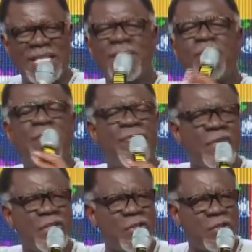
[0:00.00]
It doesn't
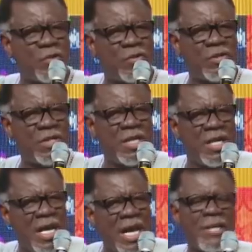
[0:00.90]
befit you.
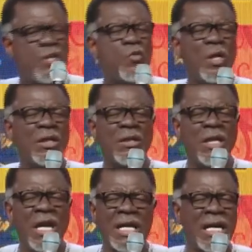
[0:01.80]
And you
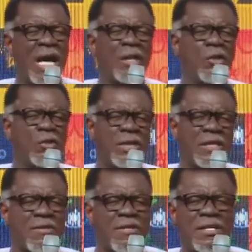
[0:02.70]
are an
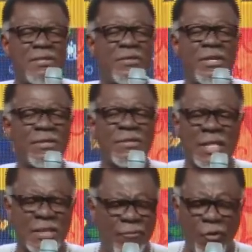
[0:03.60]
adult at
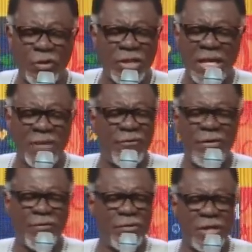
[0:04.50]
36, at 40,
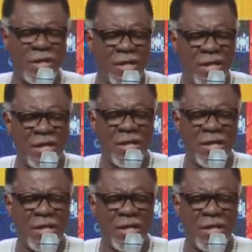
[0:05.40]
at 50.